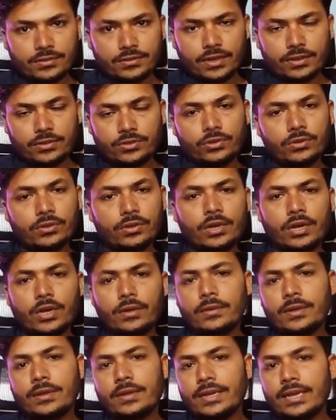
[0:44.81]
That should
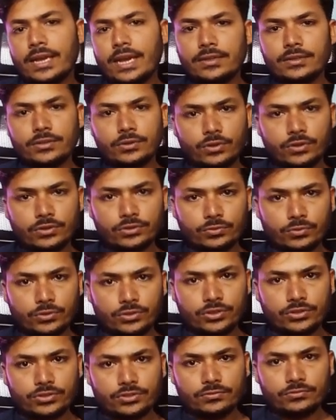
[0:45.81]
cover the gas cost,
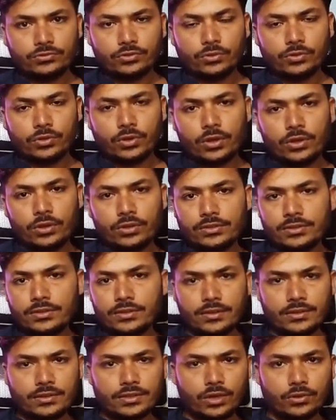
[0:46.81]
which is a few
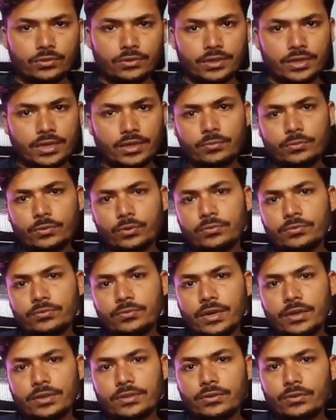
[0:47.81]
dollars. Now click move
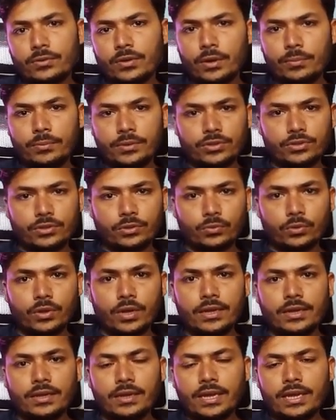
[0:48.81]
funds to
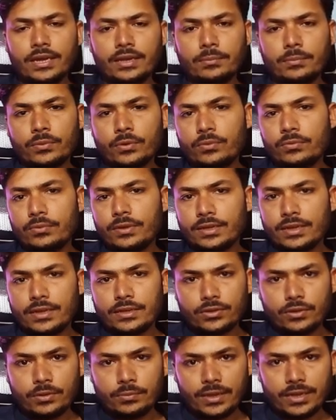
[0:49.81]
Arbitrum1 and approve it
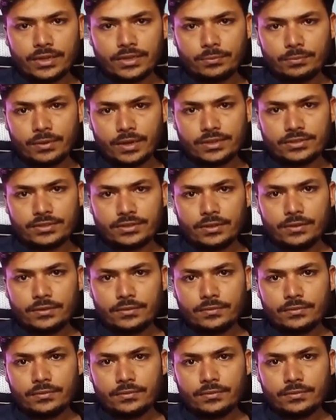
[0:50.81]
in your MetaMask.